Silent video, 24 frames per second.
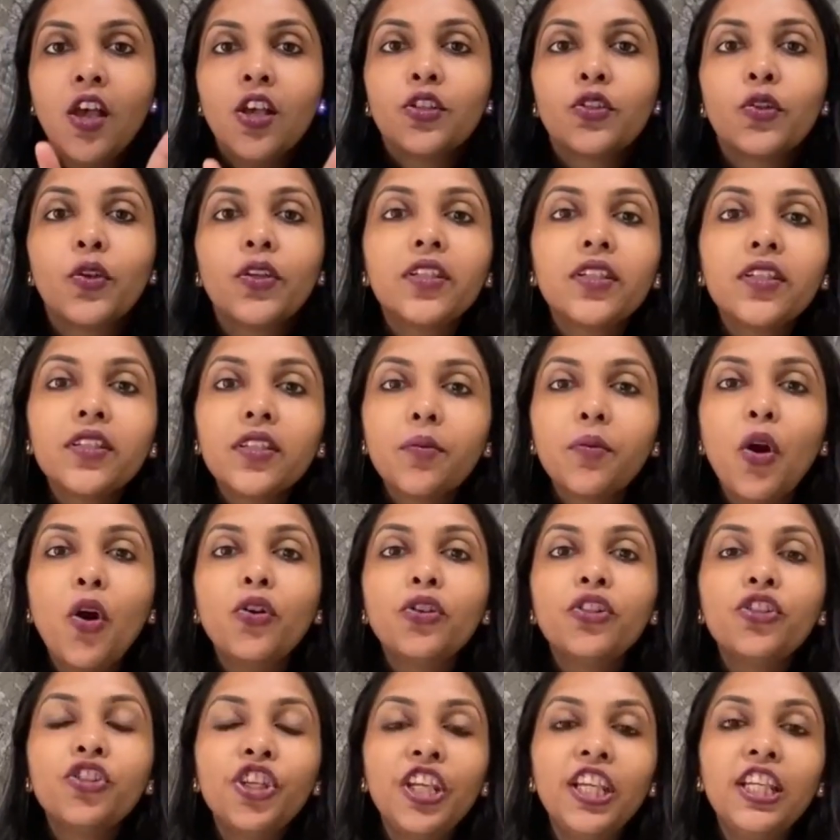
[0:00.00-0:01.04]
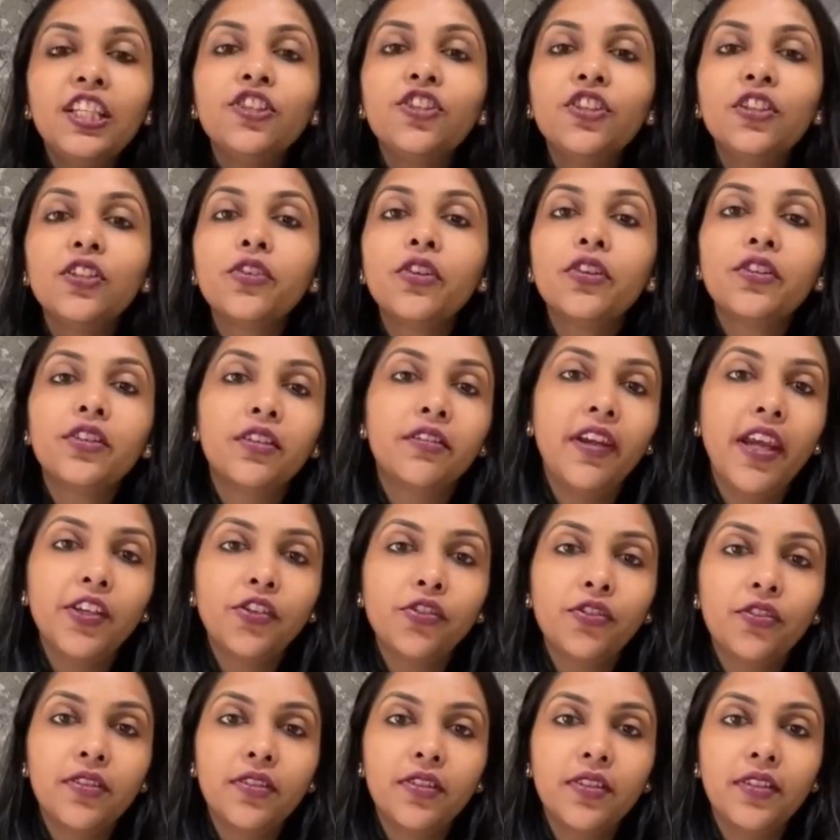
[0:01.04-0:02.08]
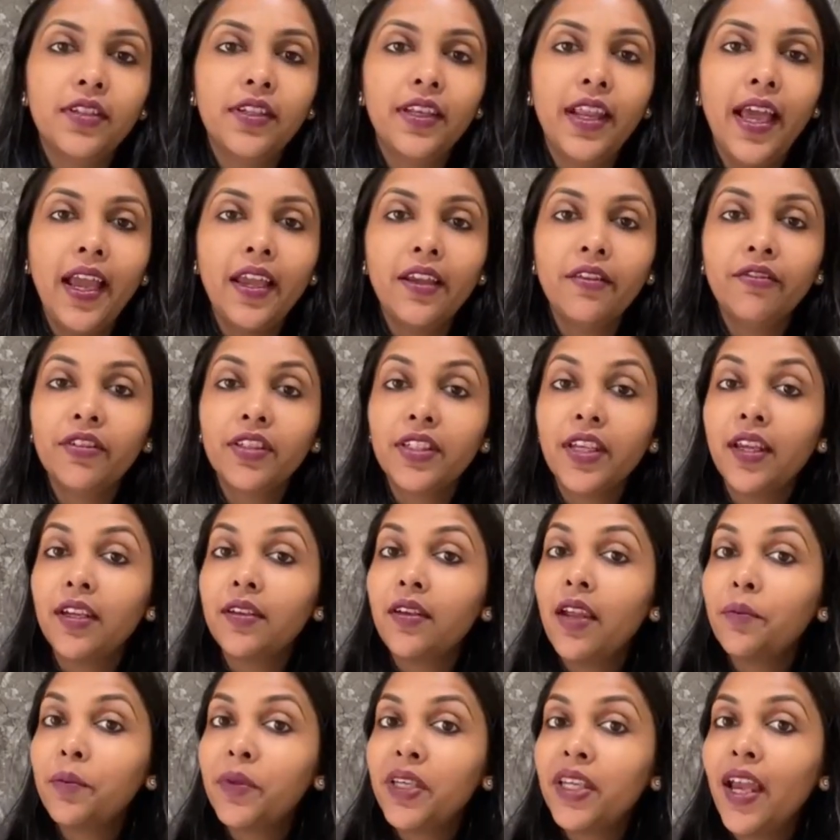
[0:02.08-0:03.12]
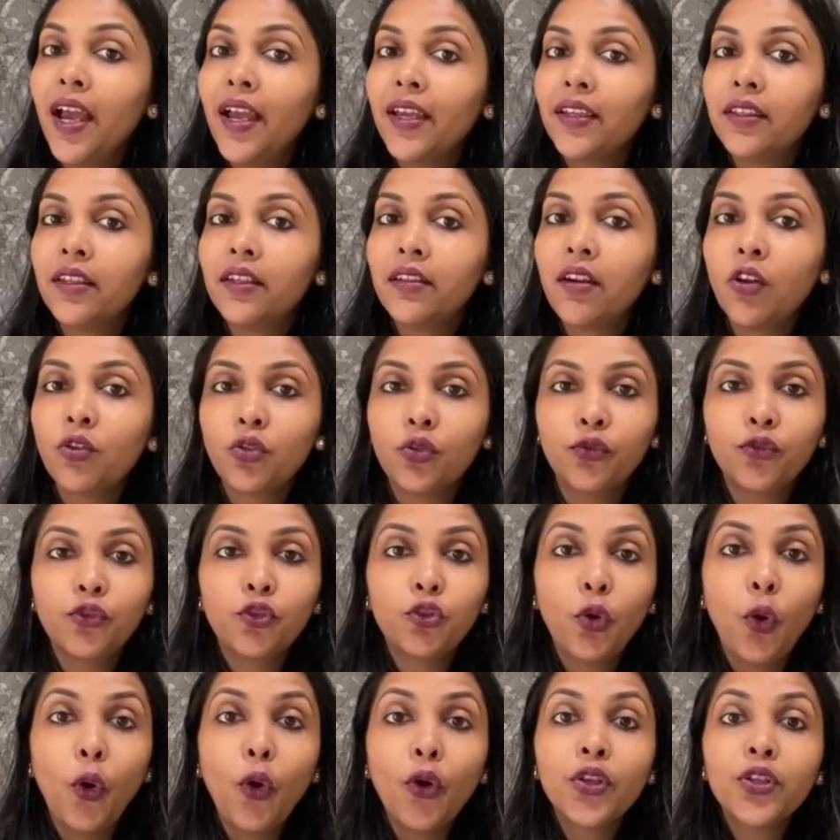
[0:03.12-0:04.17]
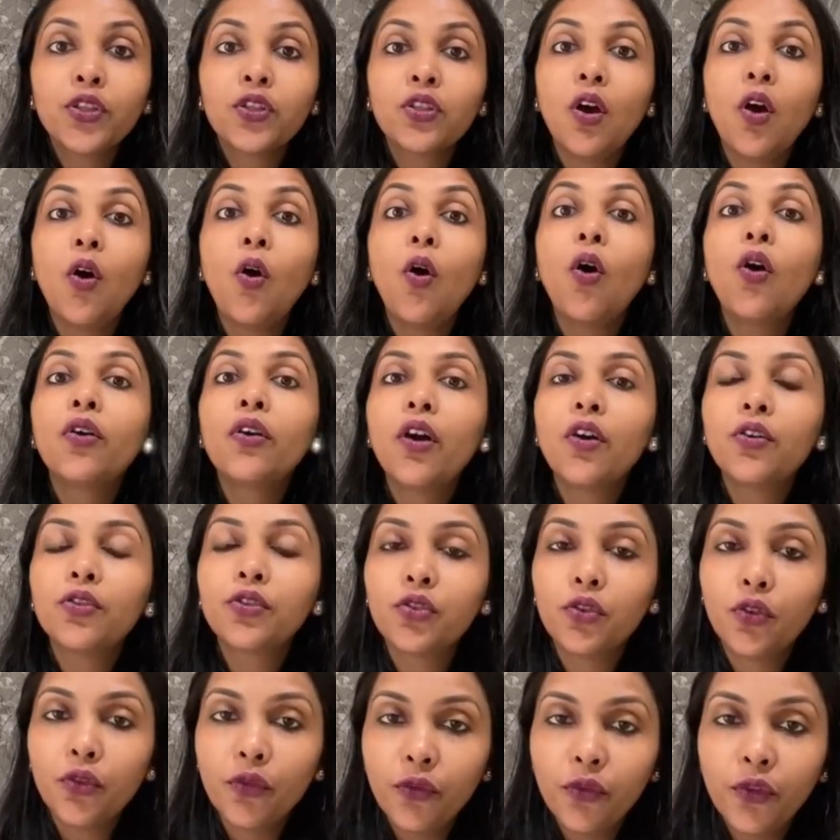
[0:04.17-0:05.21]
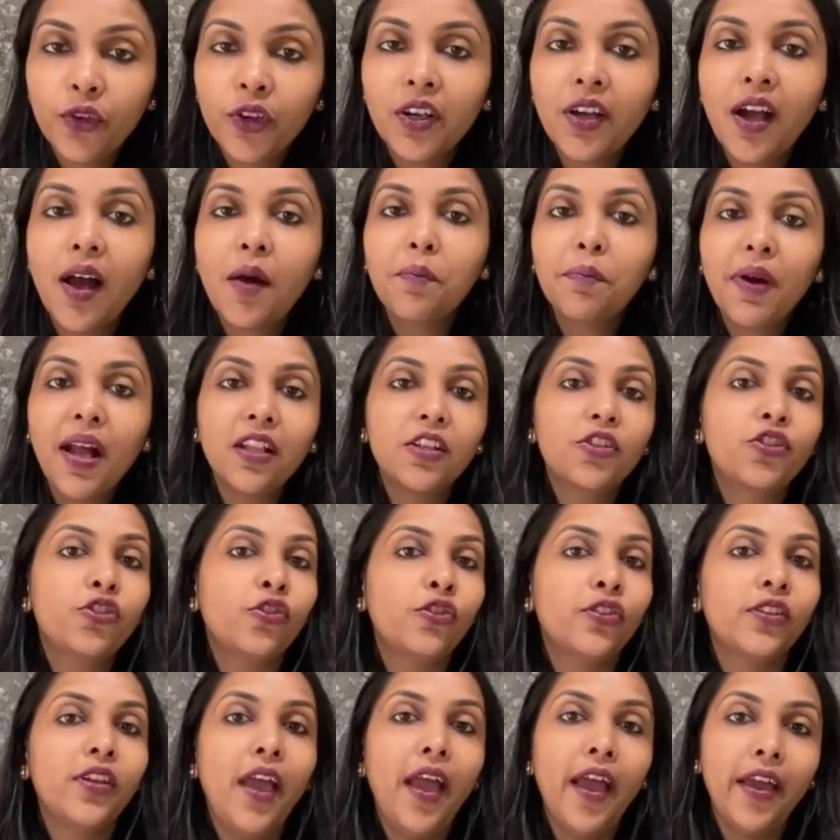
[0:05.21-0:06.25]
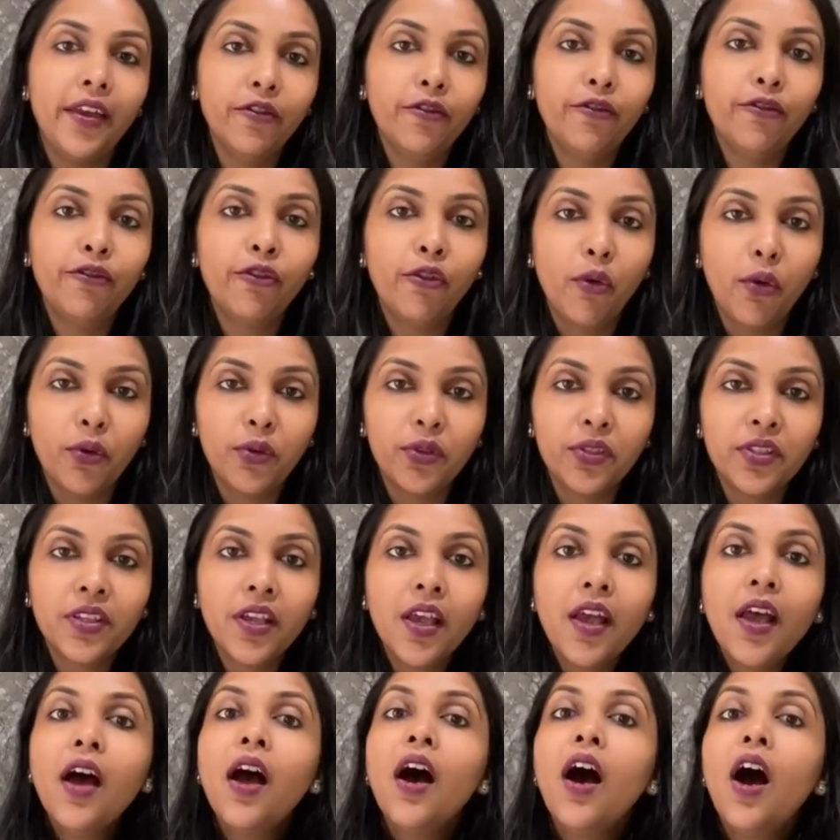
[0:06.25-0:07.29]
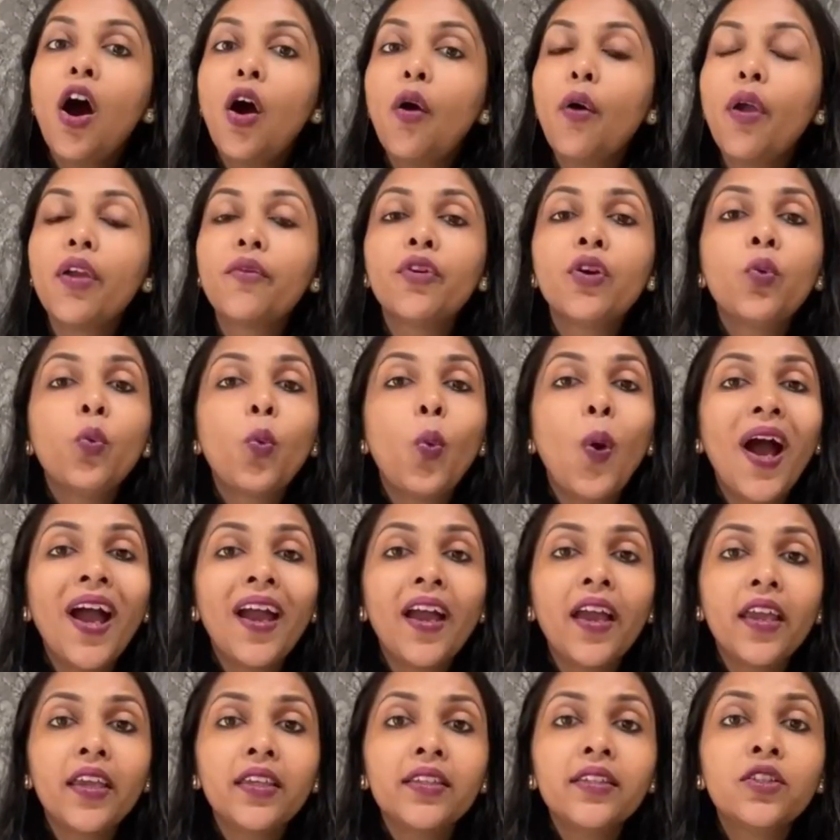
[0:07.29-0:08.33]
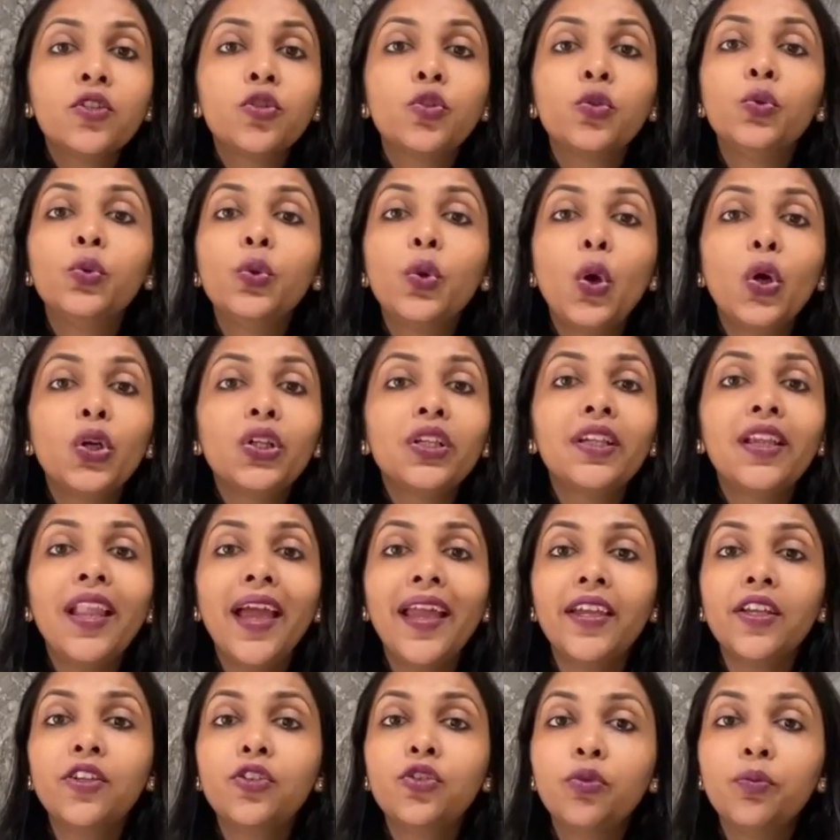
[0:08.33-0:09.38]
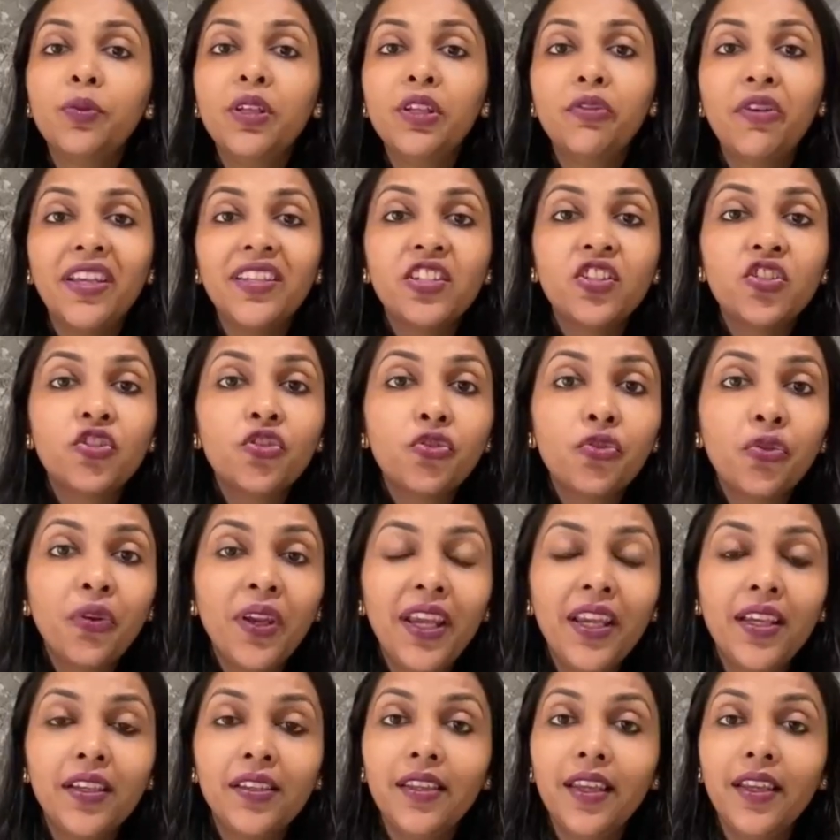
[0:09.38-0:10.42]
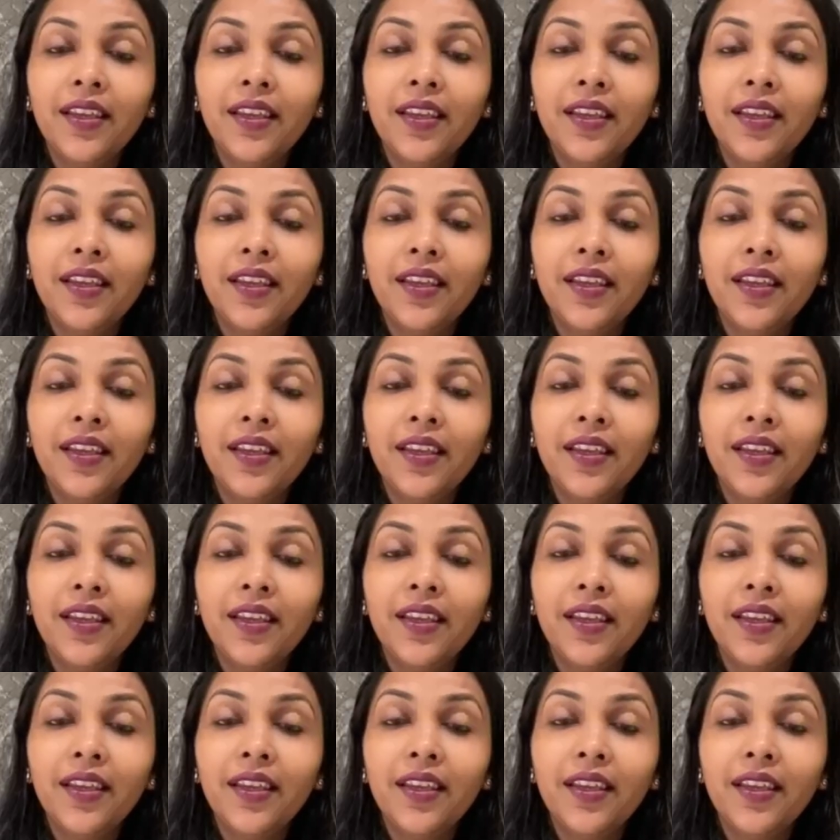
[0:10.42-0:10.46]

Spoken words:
So it is about changing your directions in life. It can be either out of choice or out of compulsion and force. However, Ys do not like to be restrained.